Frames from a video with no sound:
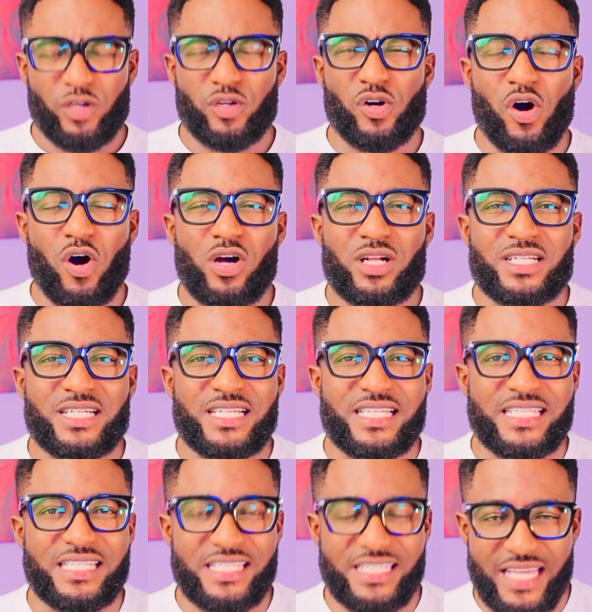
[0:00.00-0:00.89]
God
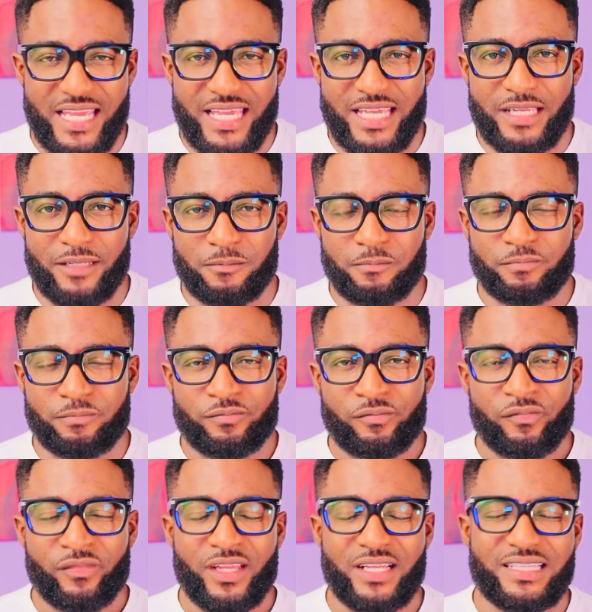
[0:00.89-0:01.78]
is saying
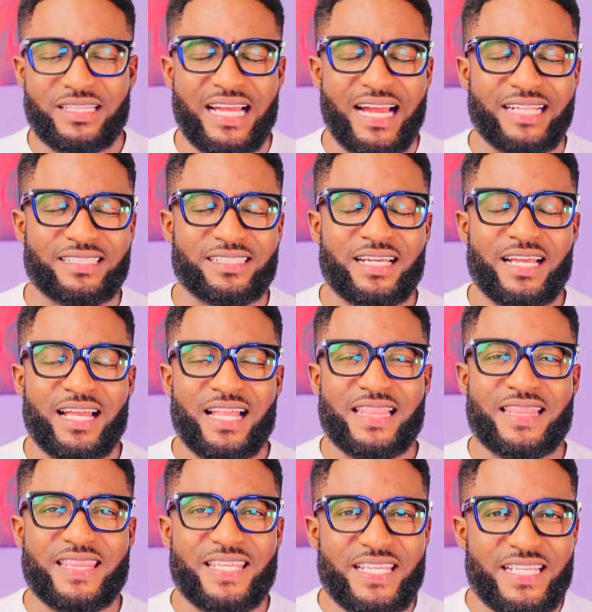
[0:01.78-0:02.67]
that
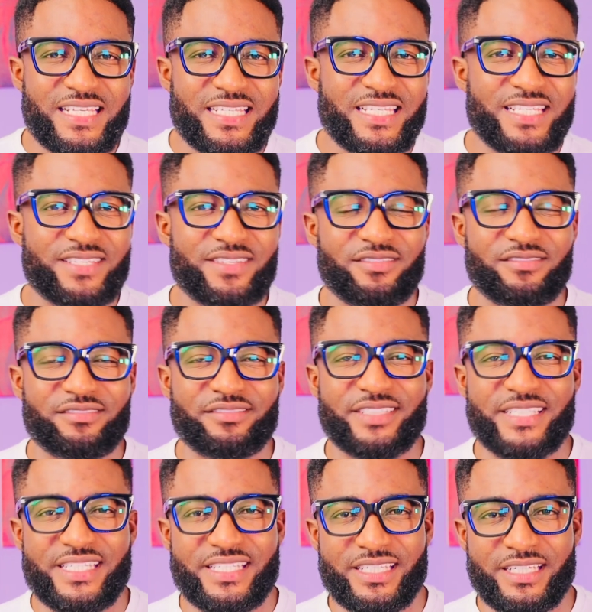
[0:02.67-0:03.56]
this is the
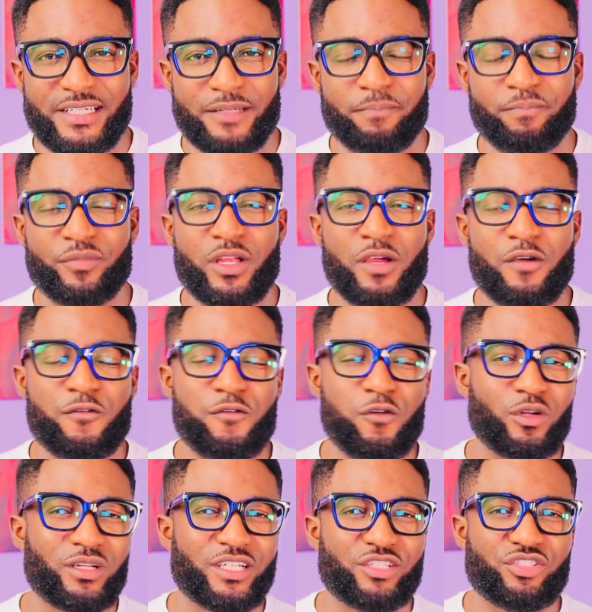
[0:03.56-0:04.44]
reason
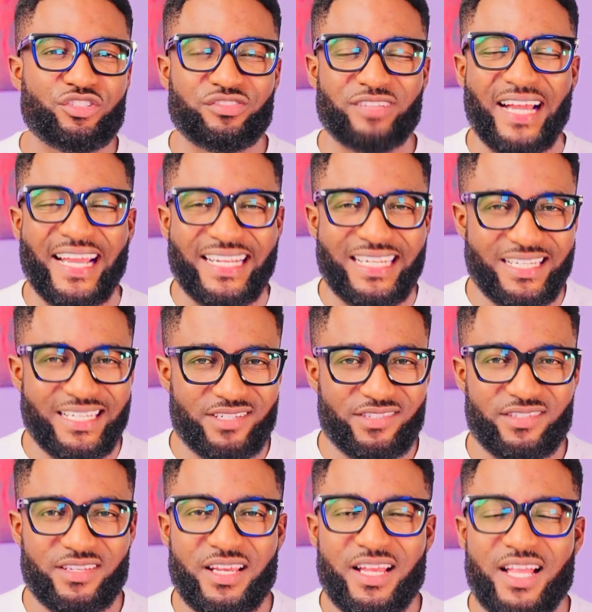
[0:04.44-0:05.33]
for the
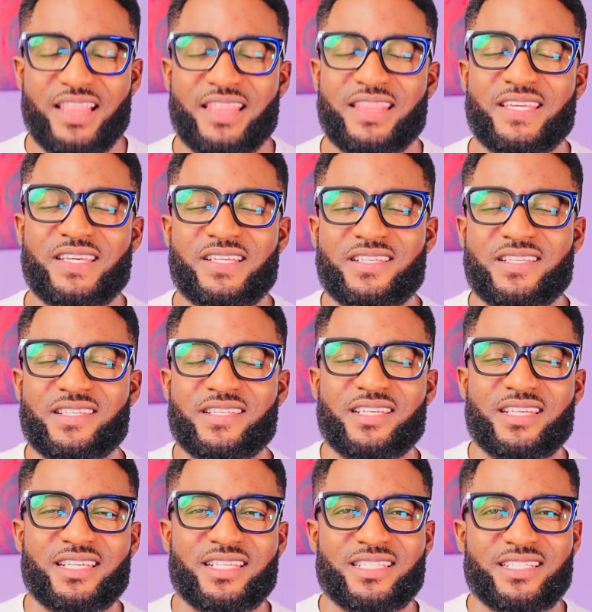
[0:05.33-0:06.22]
dryness.
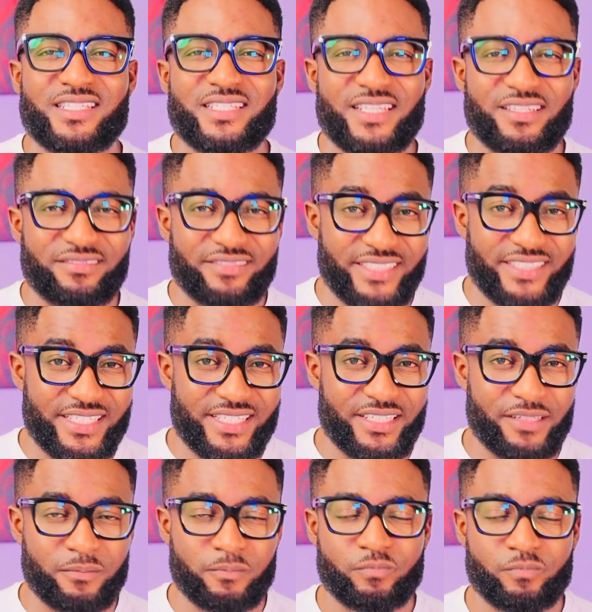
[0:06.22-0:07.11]
This is the
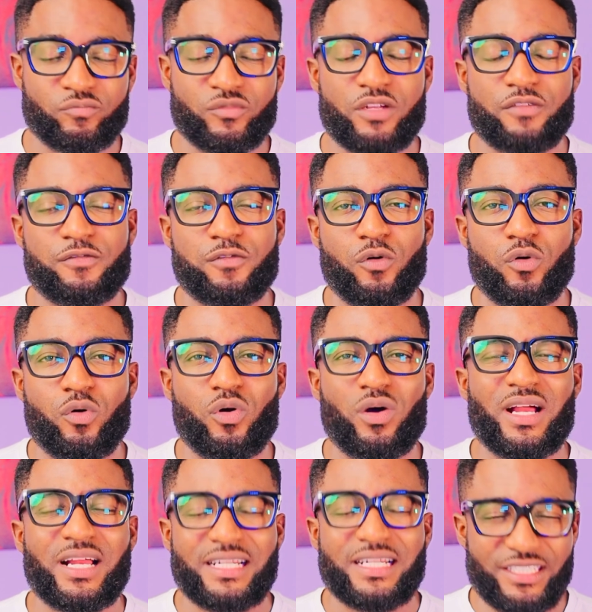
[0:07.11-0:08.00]
reason
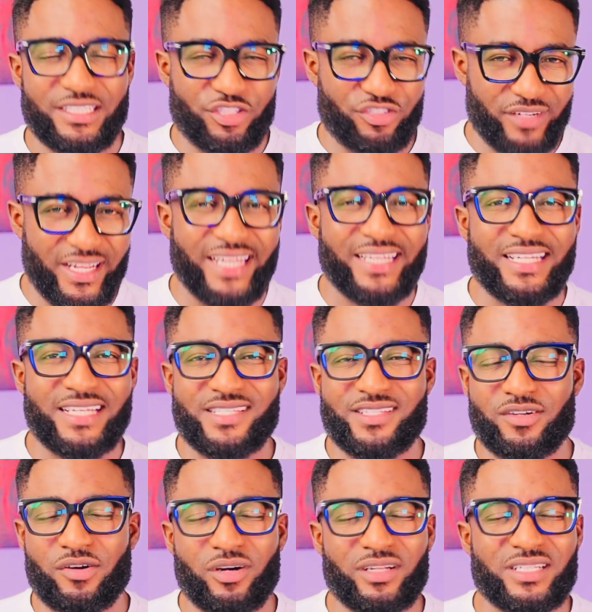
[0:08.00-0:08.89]
for the
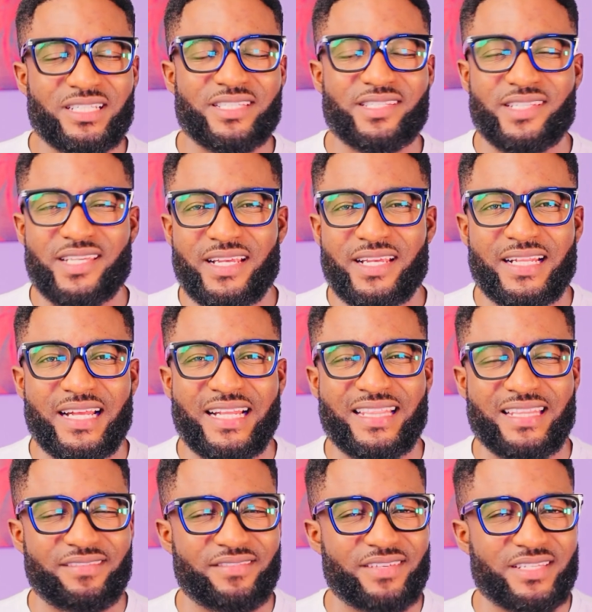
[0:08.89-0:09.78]
dryness. God is saying
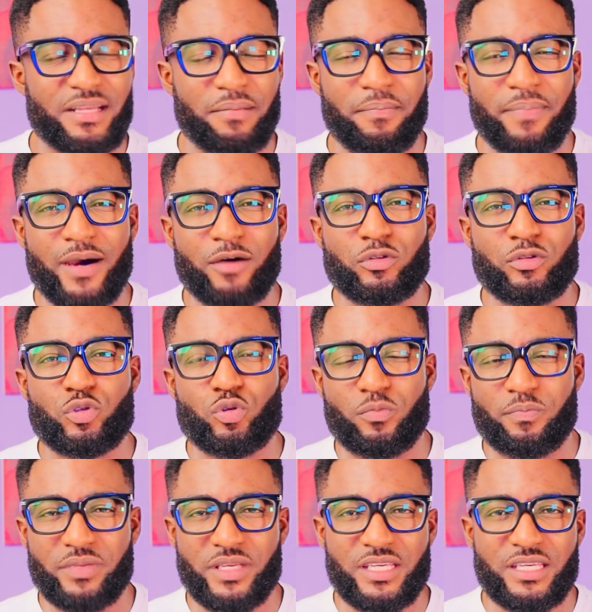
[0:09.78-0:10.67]
that there is about
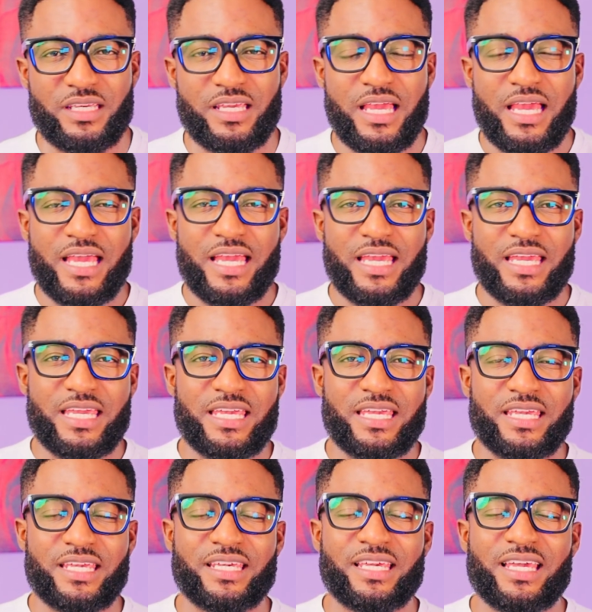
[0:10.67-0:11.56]
to be
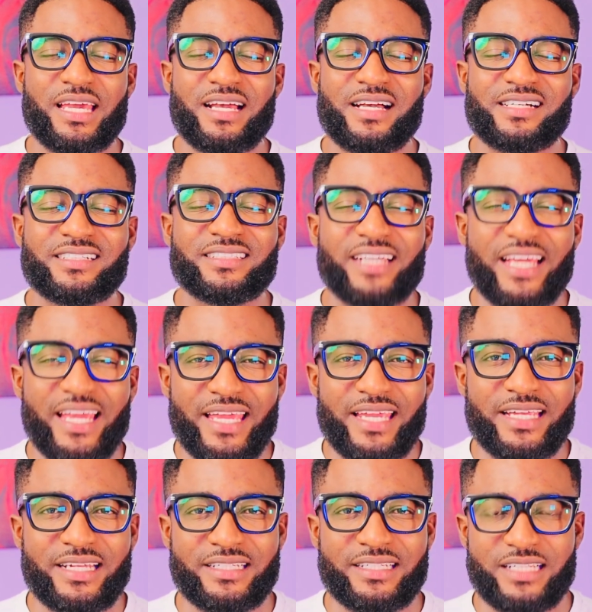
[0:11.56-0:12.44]
a
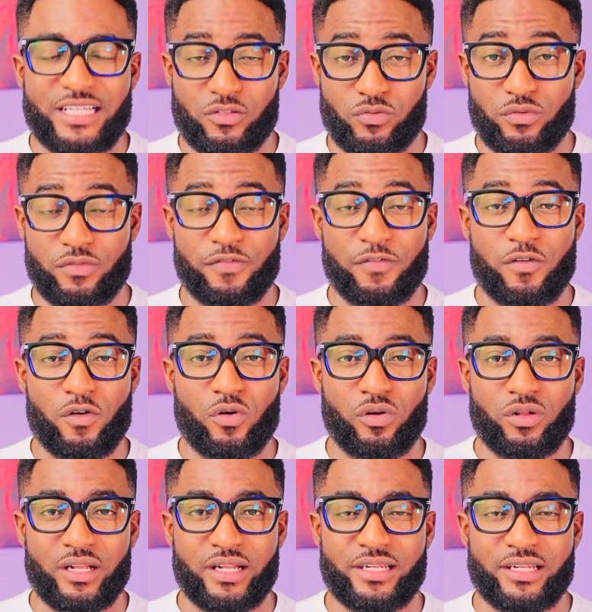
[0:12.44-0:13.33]
rain that will
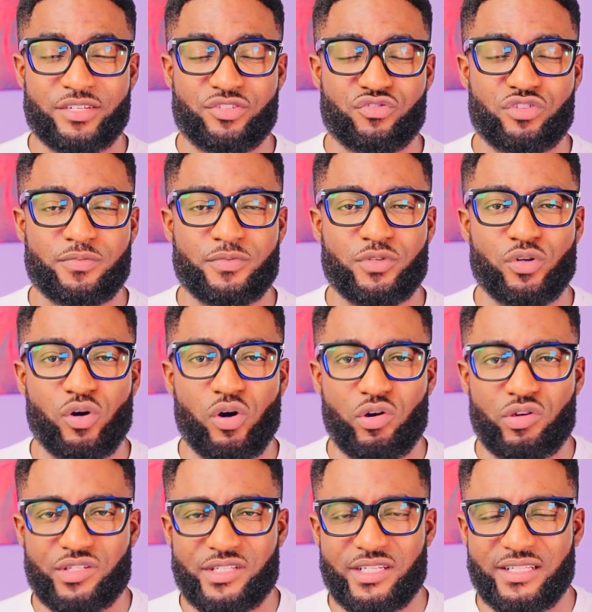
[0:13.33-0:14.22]
fall, and the scripture
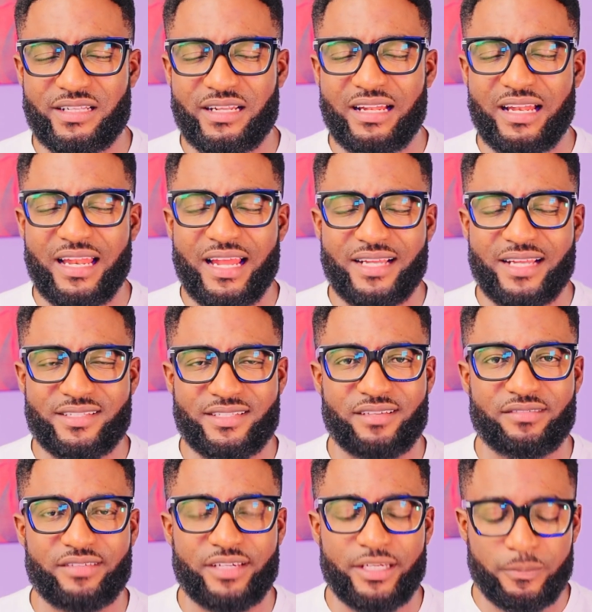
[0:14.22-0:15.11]
calls it the
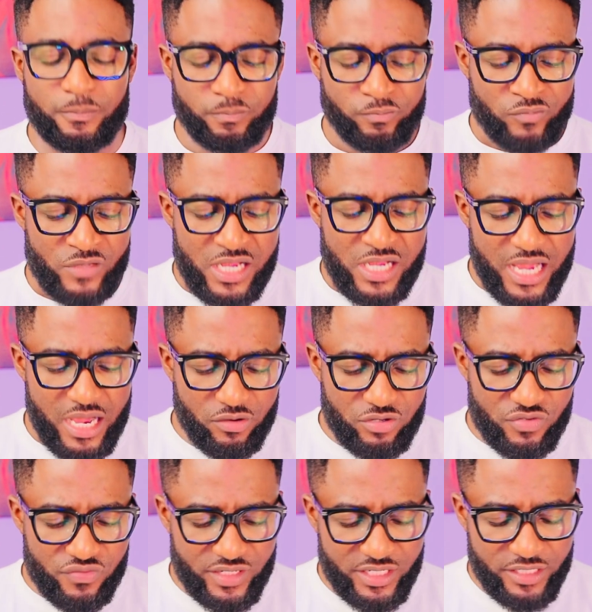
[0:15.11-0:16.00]
latter rain. I
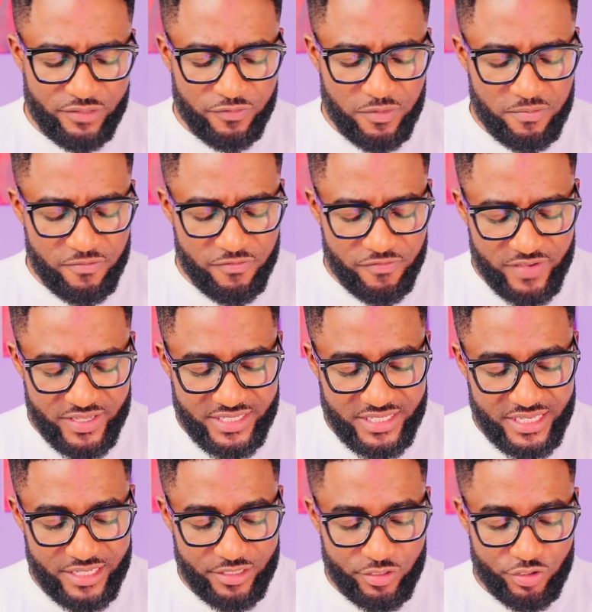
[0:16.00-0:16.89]
was reading from 1
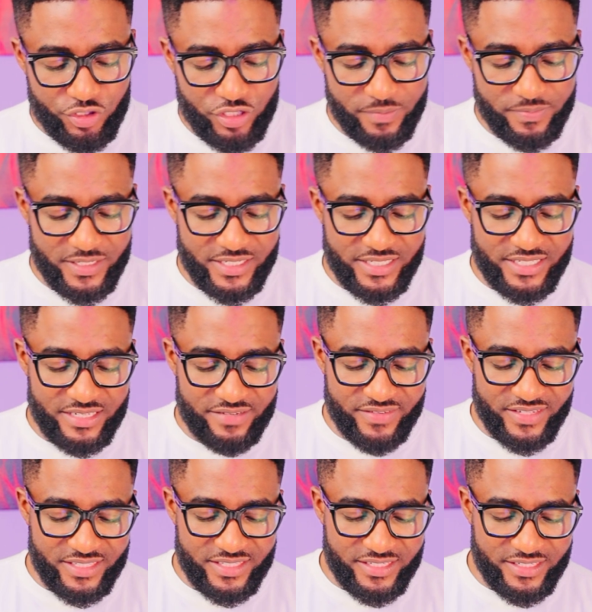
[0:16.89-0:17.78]
Kings chapter
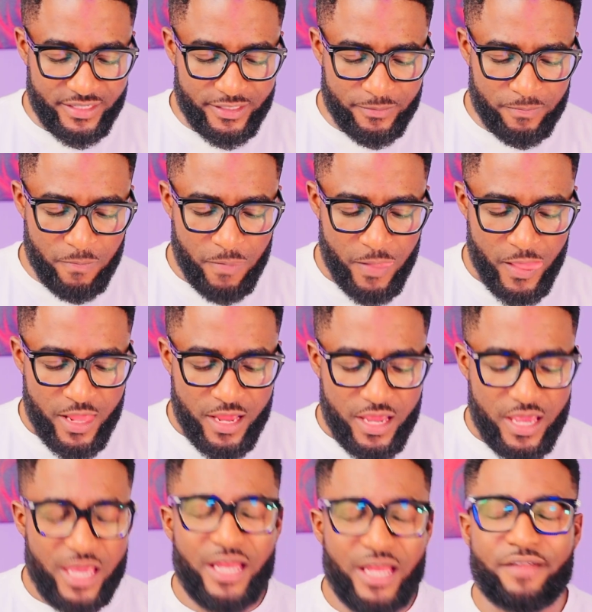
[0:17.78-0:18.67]
17
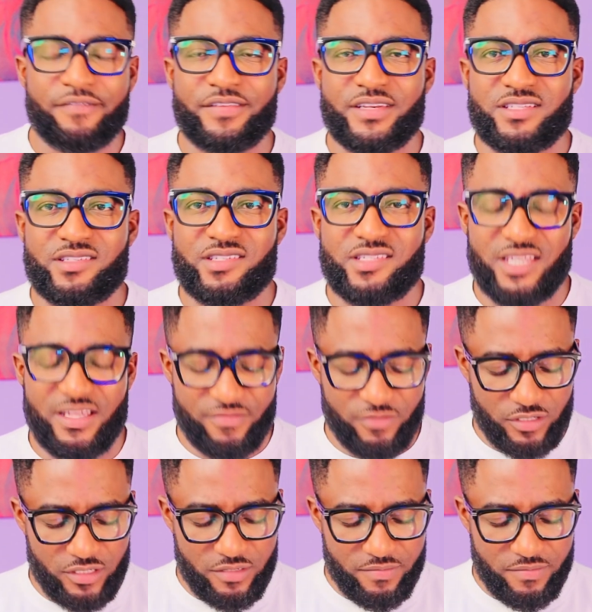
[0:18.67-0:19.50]
and verse 7.